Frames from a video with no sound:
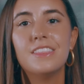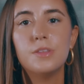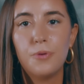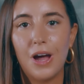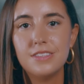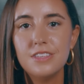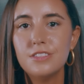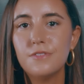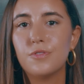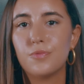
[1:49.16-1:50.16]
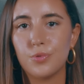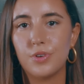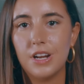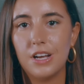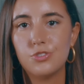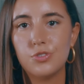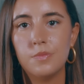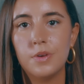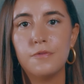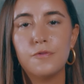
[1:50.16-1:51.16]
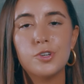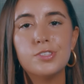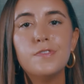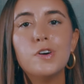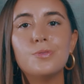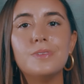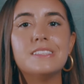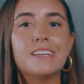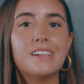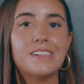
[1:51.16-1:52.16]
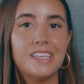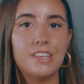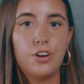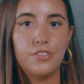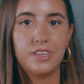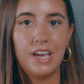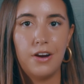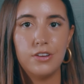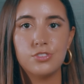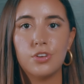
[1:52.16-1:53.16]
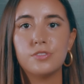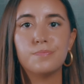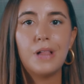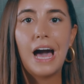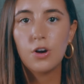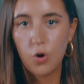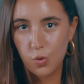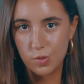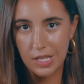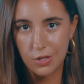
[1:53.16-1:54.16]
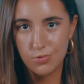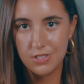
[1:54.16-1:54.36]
In the process of the root canal treatment, first of all, you need to clean all the caries, all the black holes that you